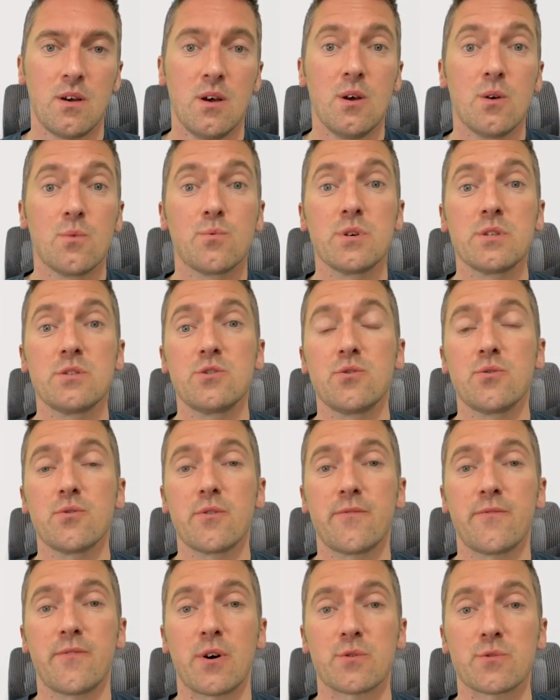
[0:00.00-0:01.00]
With True or
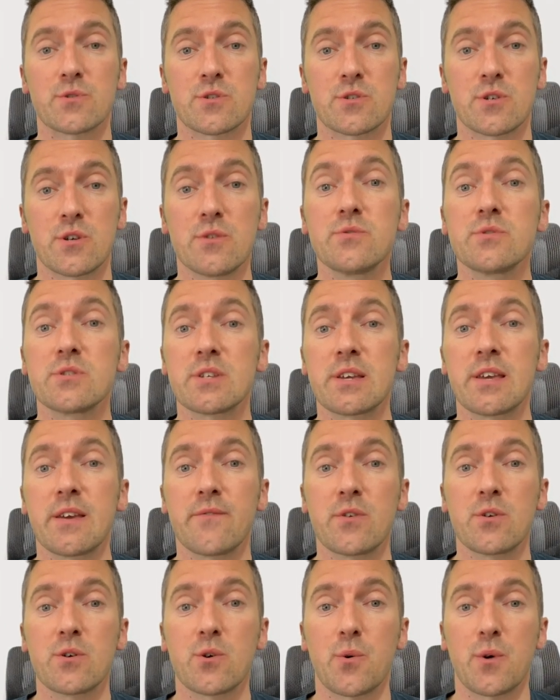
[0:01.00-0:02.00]
False, students are given
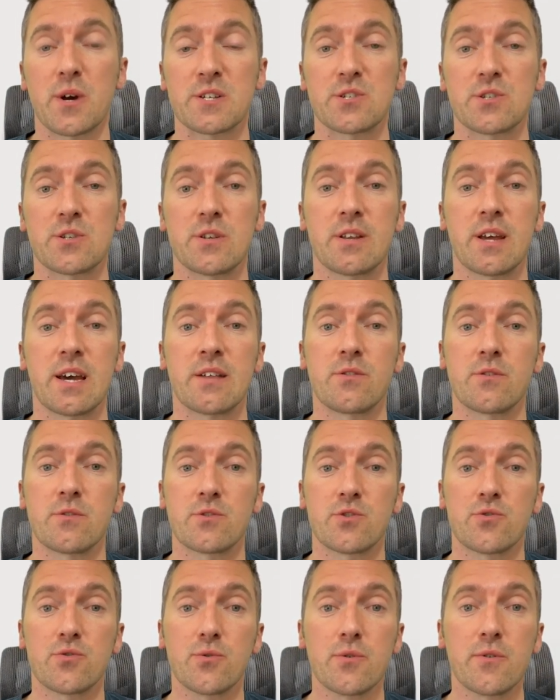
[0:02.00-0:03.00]
a question and the
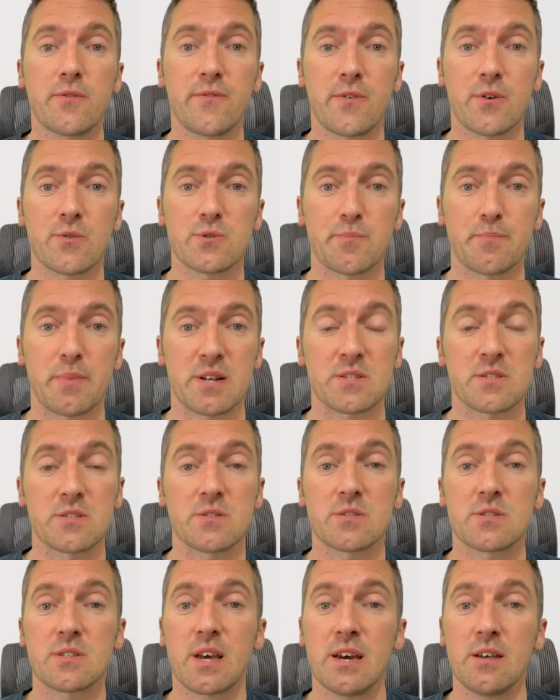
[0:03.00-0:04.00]
True or False
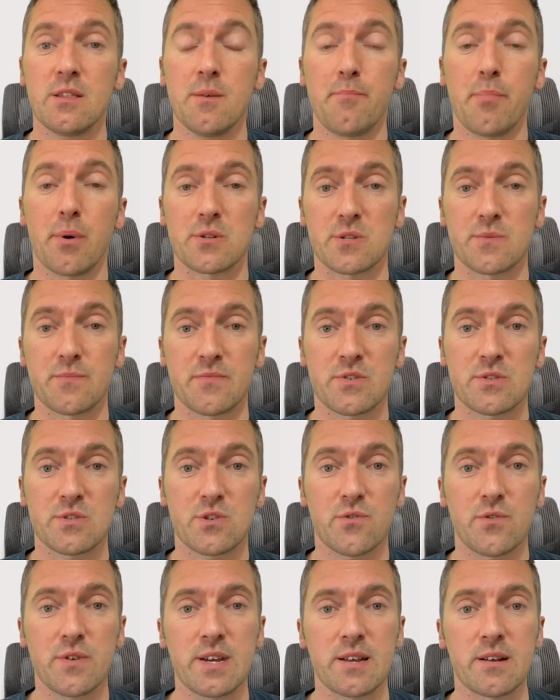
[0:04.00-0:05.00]
buttons at the bottom of the
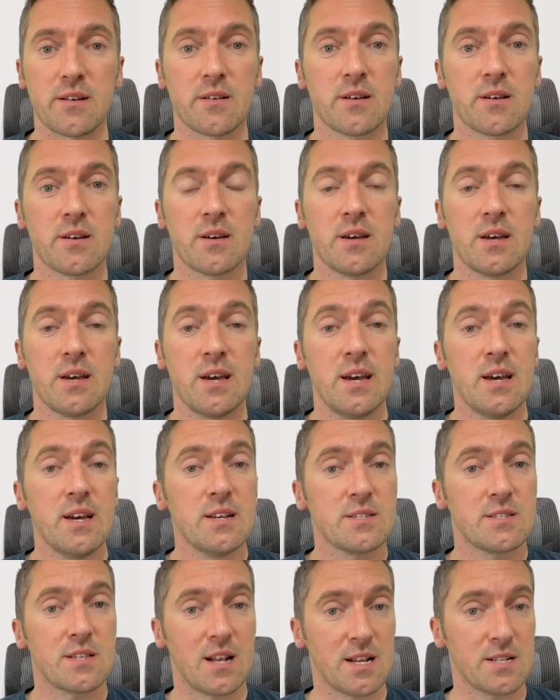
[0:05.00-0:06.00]
screen.
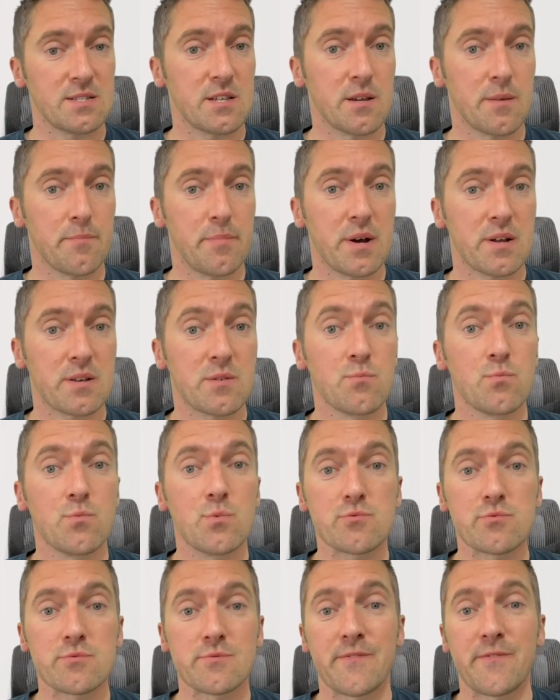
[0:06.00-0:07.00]
Selecting a button
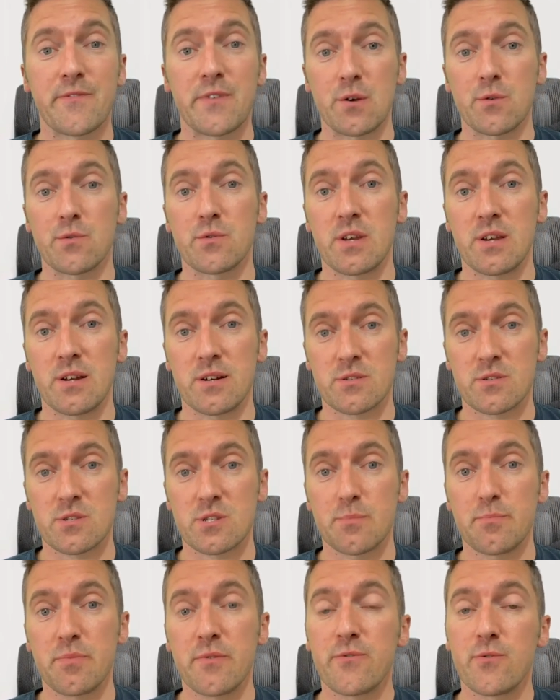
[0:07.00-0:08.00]
will reveal the answer
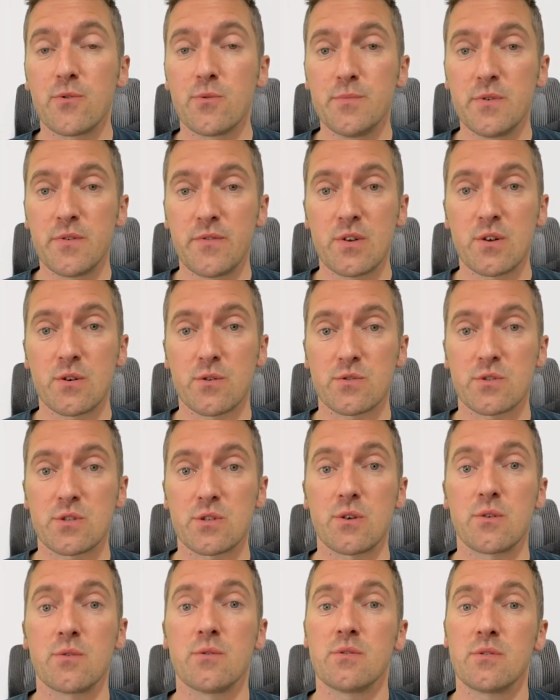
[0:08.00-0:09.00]
before moving on
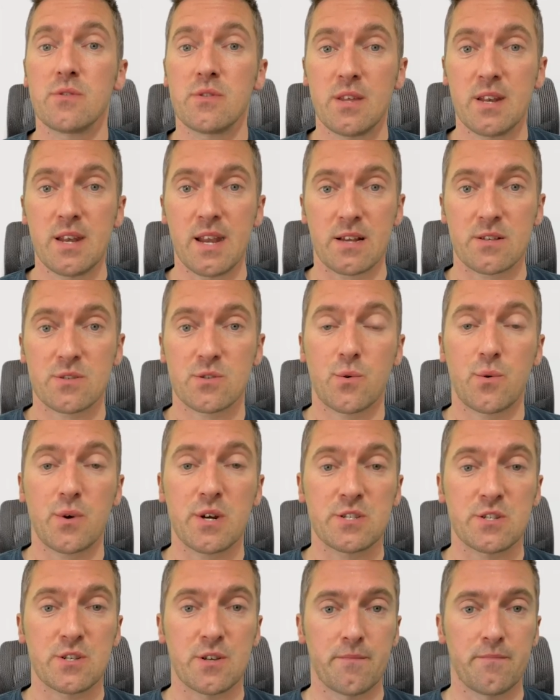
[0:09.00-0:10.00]
to the next
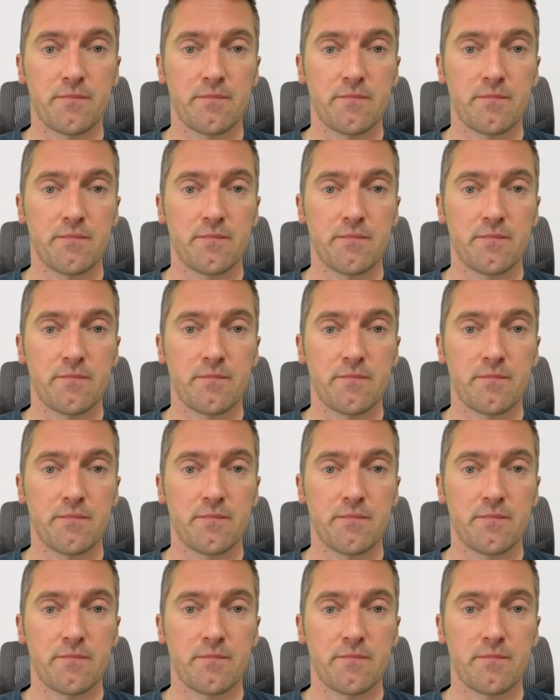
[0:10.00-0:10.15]
question.